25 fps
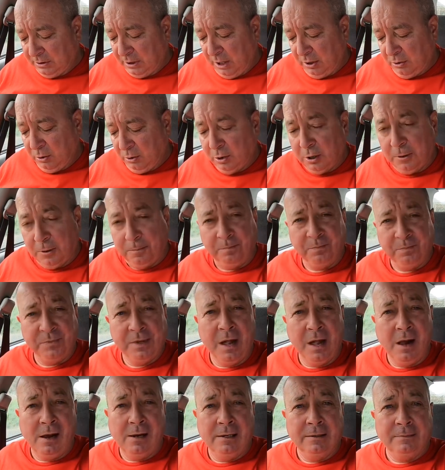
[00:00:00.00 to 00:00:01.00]
I thought
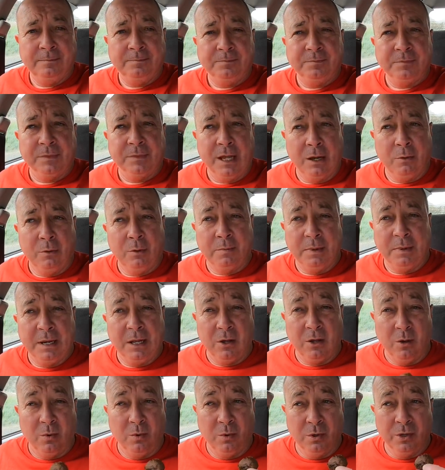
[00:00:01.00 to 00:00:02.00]
they would be a
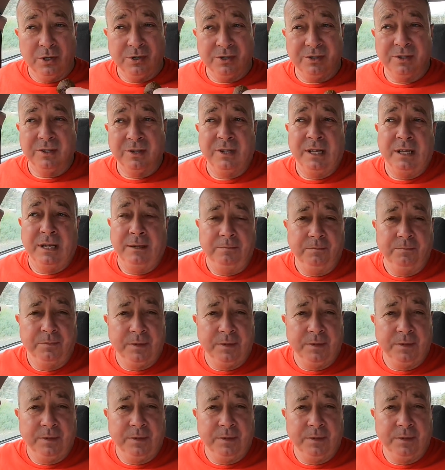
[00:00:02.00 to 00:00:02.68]
lot worse than that.